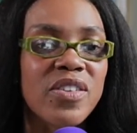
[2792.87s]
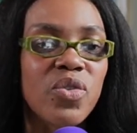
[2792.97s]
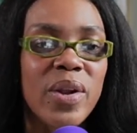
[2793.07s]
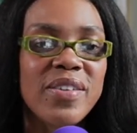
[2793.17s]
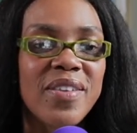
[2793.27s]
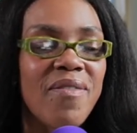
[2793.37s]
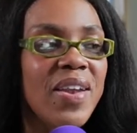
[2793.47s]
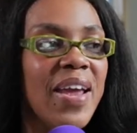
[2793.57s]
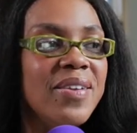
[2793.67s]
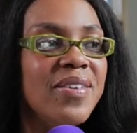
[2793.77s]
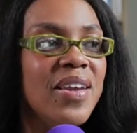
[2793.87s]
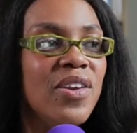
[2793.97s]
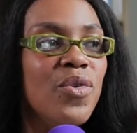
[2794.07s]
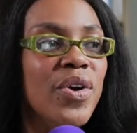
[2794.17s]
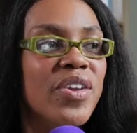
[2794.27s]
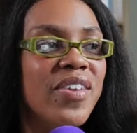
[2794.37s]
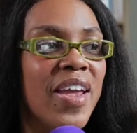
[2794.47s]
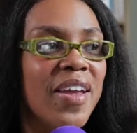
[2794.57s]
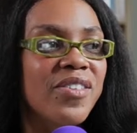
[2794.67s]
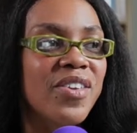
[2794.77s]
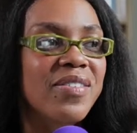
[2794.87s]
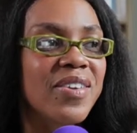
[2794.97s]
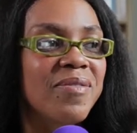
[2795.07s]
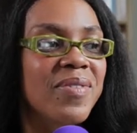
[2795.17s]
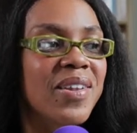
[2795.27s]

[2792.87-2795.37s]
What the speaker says: 27-18. Who are you taking, Justin?